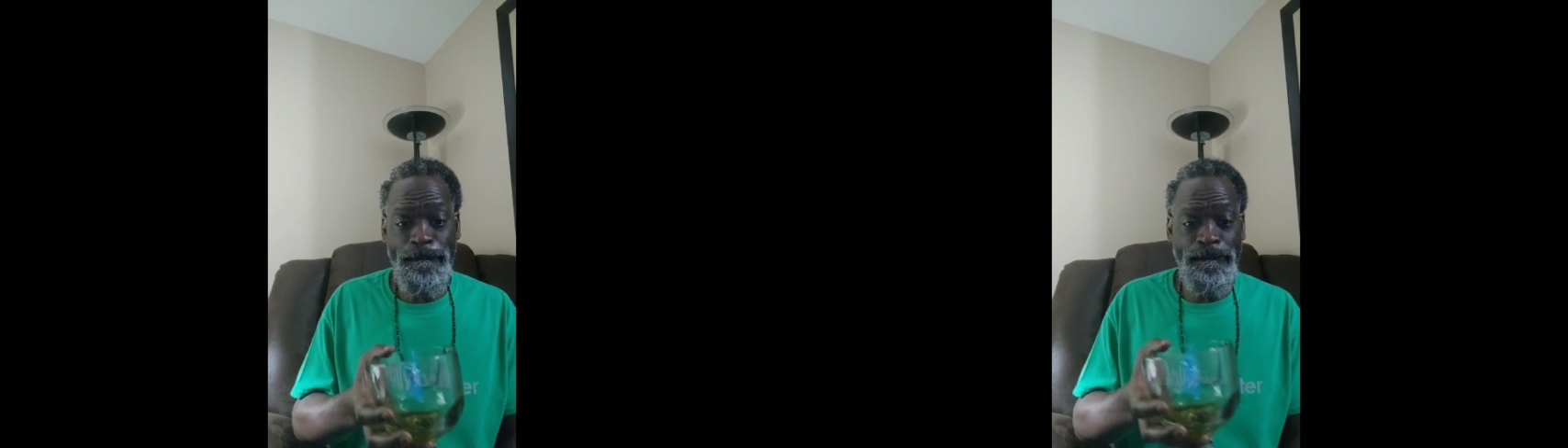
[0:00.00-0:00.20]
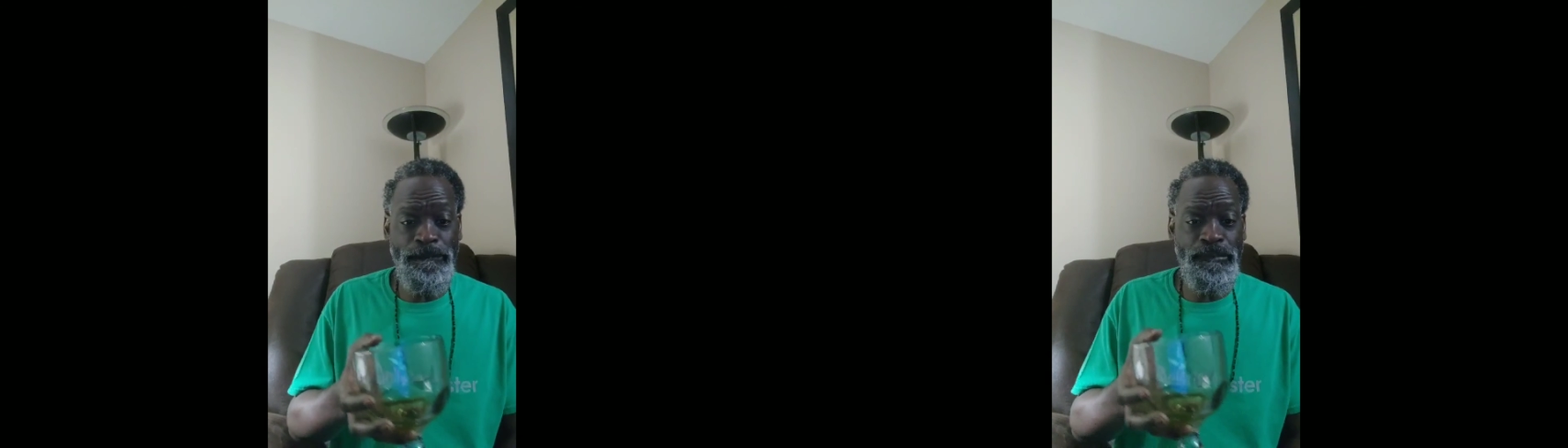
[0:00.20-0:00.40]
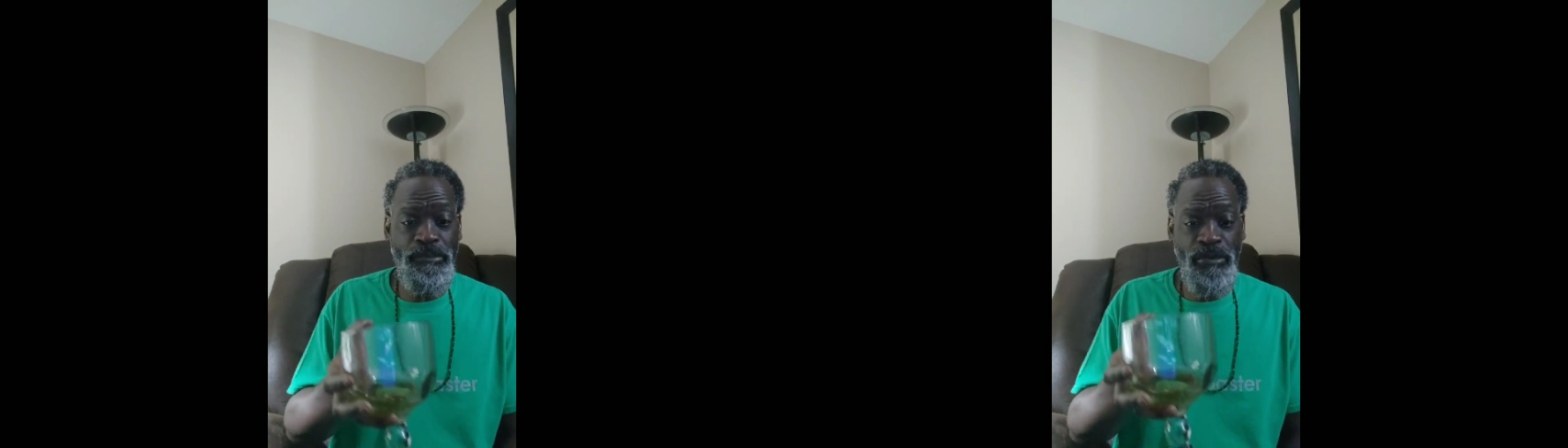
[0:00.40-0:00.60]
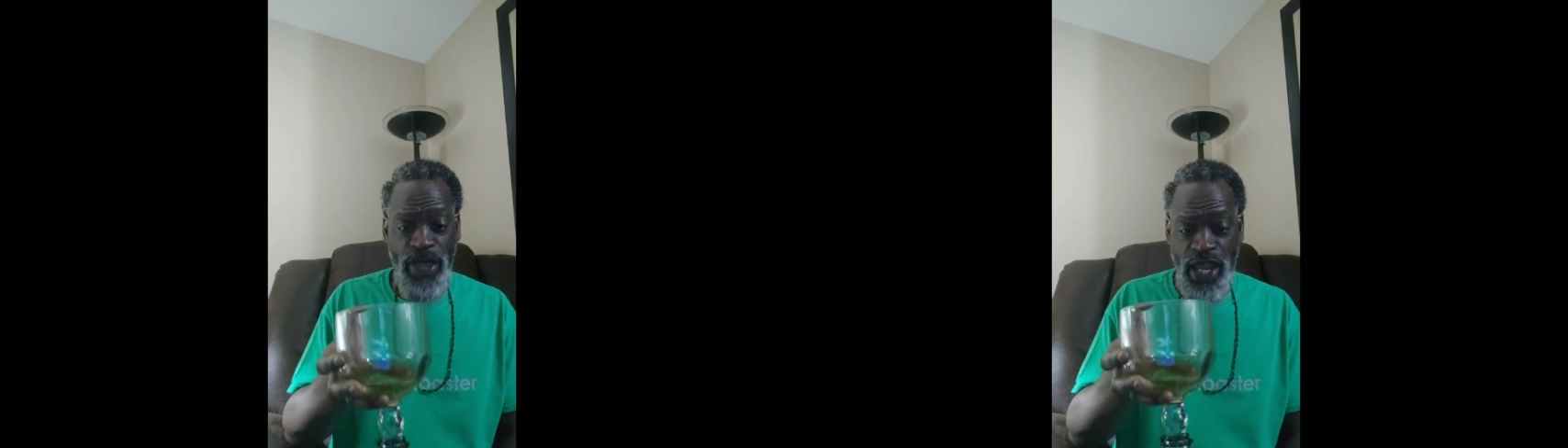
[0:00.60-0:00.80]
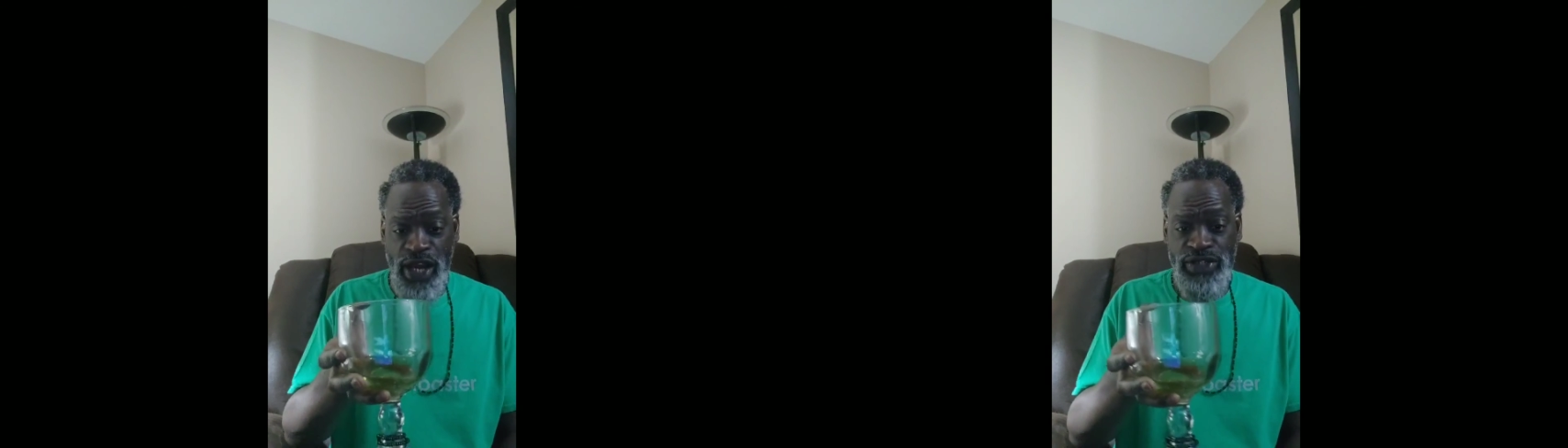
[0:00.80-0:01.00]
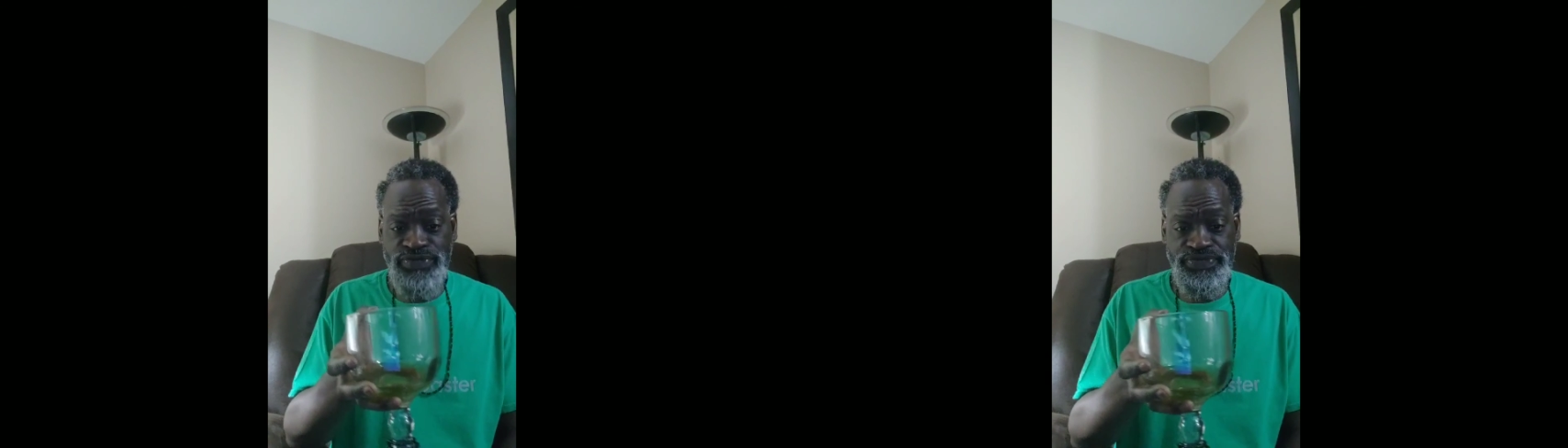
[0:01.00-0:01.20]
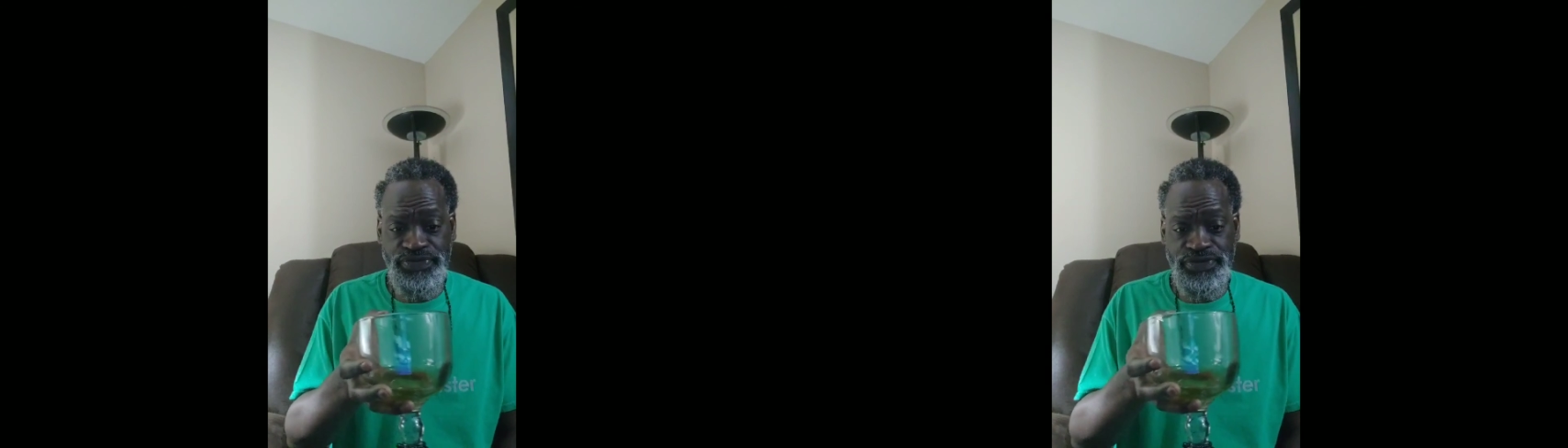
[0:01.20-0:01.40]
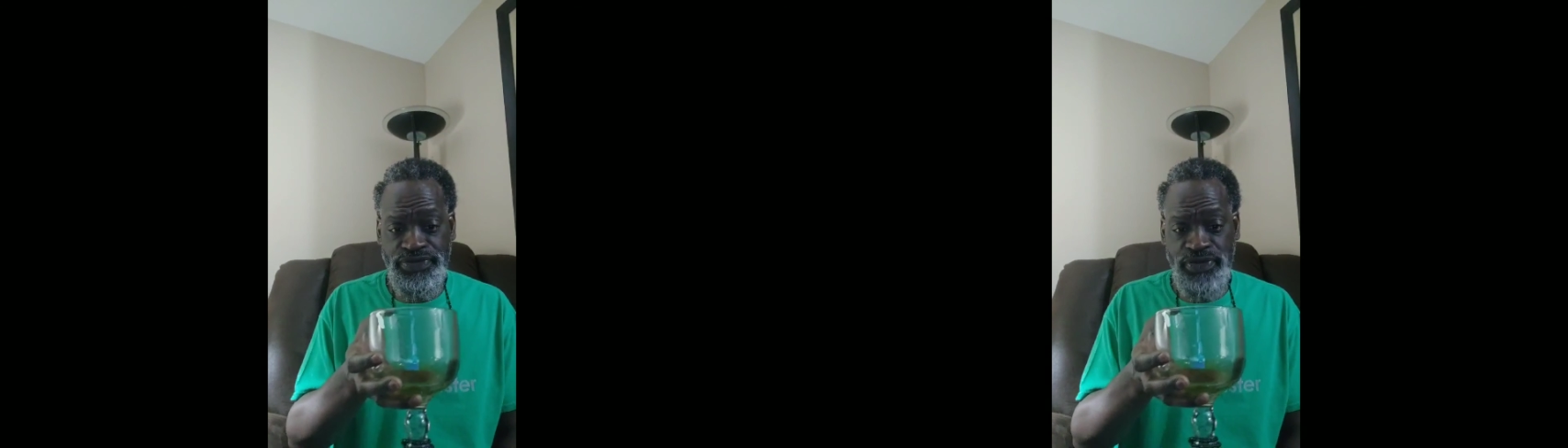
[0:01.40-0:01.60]
Mm, mm,
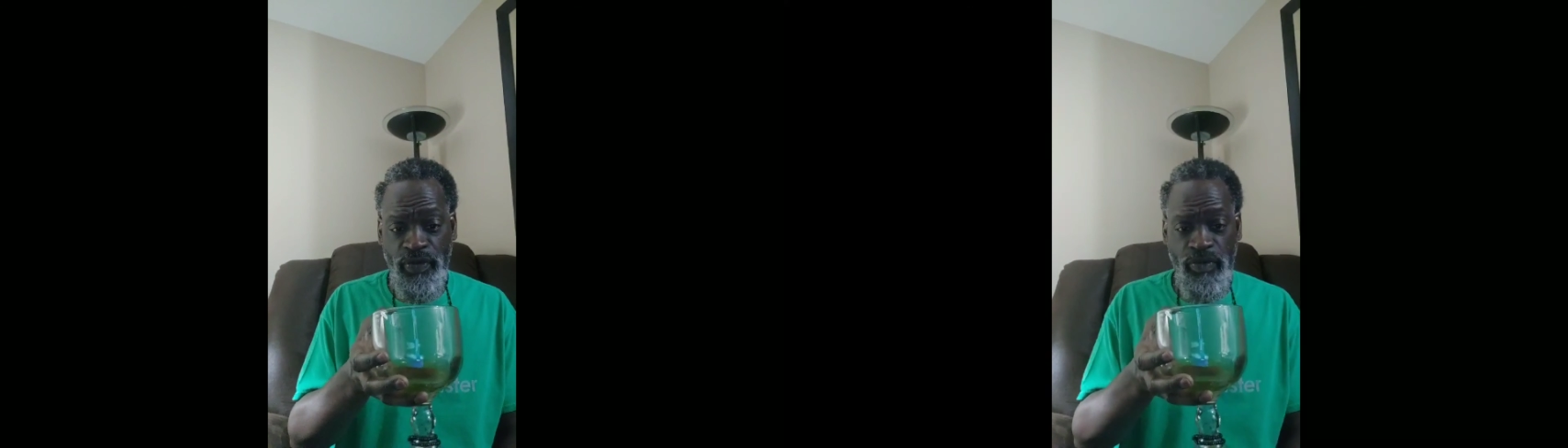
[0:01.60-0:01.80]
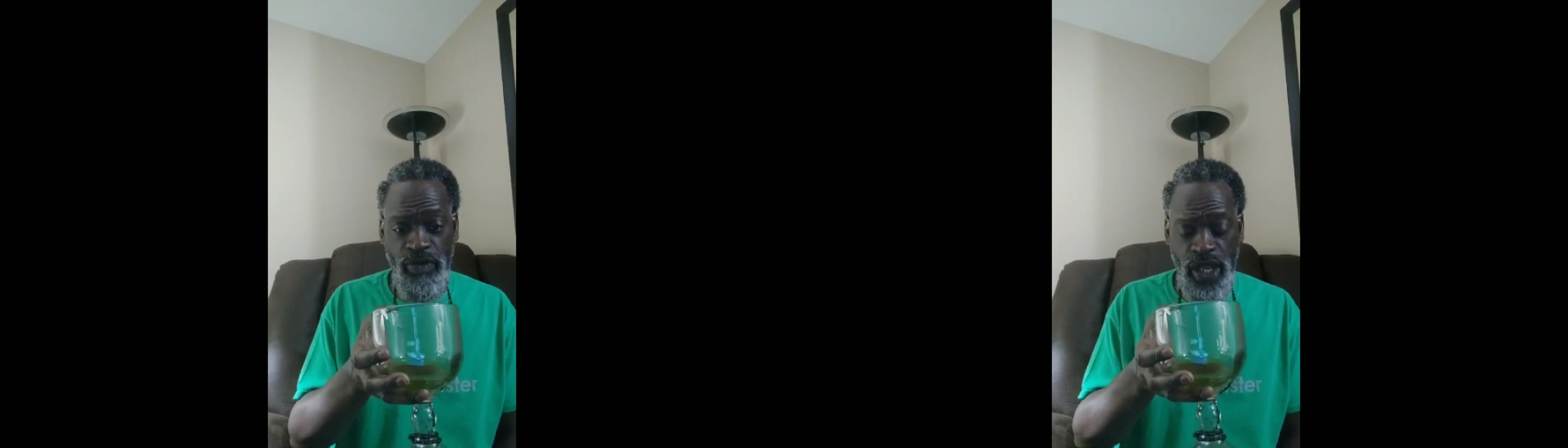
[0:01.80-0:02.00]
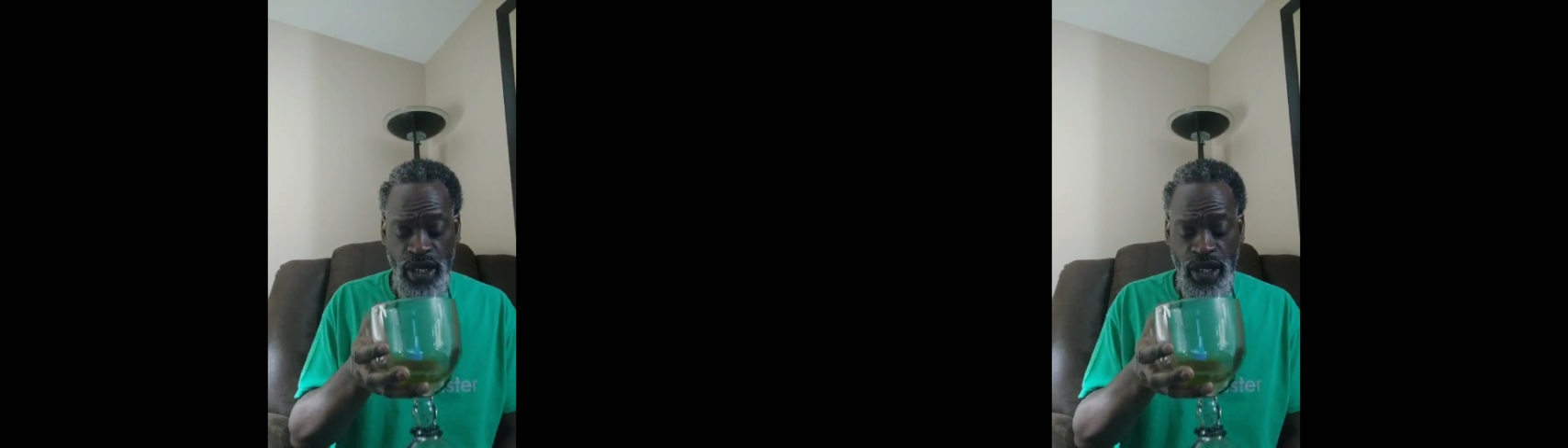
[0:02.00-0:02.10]
mm.